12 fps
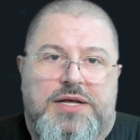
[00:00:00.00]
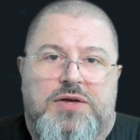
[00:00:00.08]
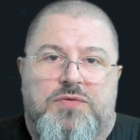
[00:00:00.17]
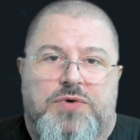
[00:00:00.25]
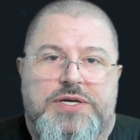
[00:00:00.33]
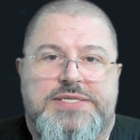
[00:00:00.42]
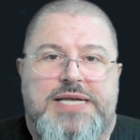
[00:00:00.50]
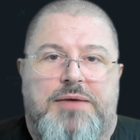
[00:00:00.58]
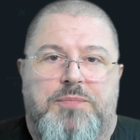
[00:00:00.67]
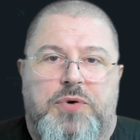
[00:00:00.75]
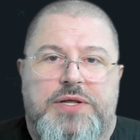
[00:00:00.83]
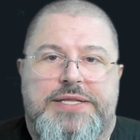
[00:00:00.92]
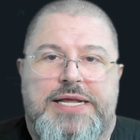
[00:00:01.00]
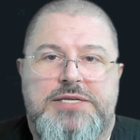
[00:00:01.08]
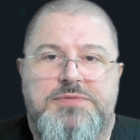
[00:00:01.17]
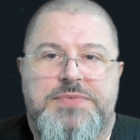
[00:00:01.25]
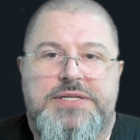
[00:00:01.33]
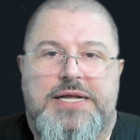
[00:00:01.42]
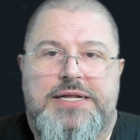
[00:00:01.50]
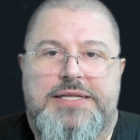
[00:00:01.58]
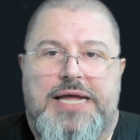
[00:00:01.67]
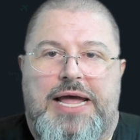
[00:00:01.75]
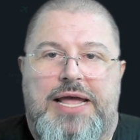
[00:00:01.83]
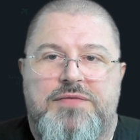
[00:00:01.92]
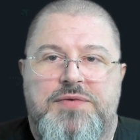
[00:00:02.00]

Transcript: For example, it tells me that I haven't